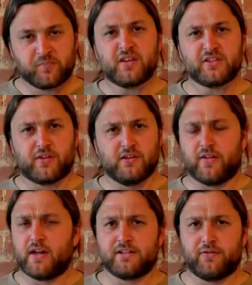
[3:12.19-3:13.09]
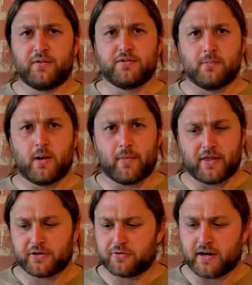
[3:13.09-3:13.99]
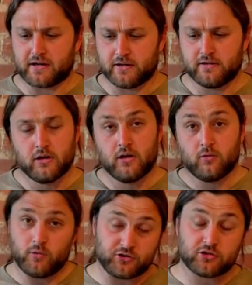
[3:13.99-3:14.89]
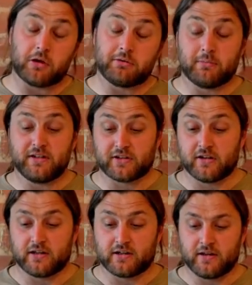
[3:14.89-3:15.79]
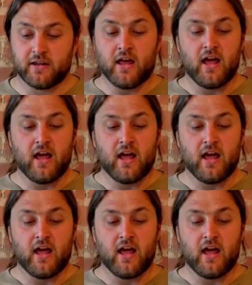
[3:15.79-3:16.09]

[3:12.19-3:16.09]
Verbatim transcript: something like that, if I've done my math correctly, which knowing me is unlikely.